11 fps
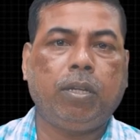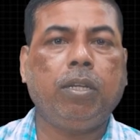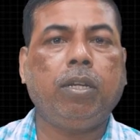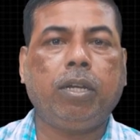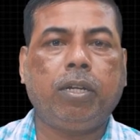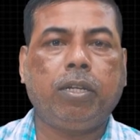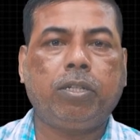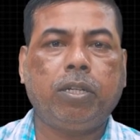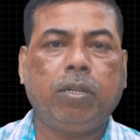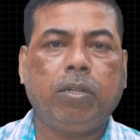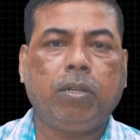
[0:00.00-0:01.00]
In
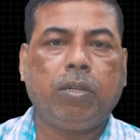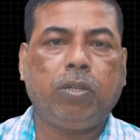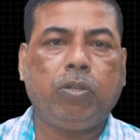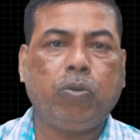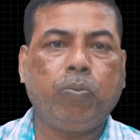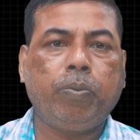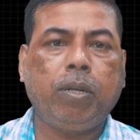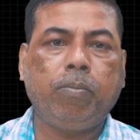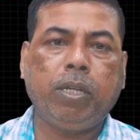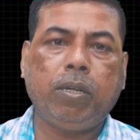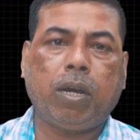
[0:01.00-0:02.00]
addition, you
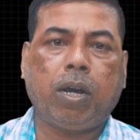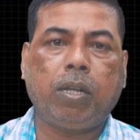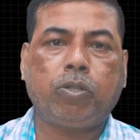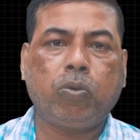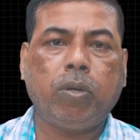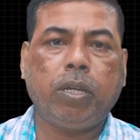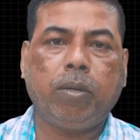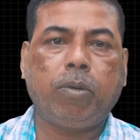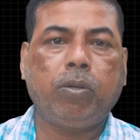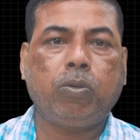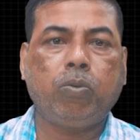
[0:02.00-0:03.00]
will be also
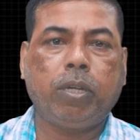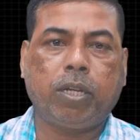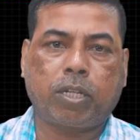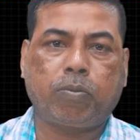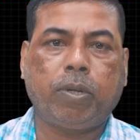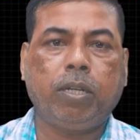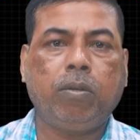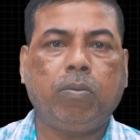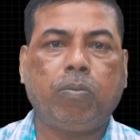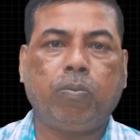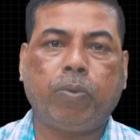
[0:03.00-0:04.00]
able to
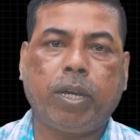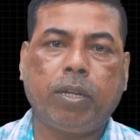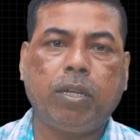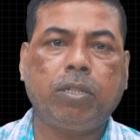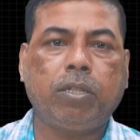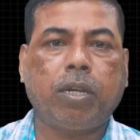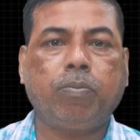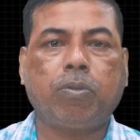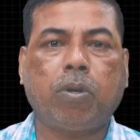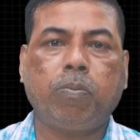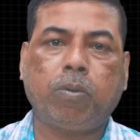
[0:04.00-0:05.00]
explain various
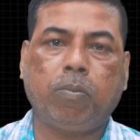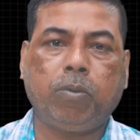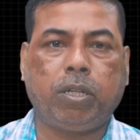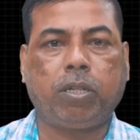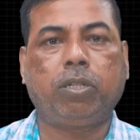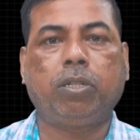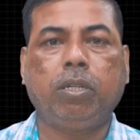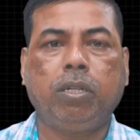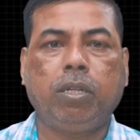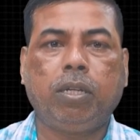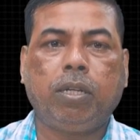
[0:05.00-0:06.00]
types of communication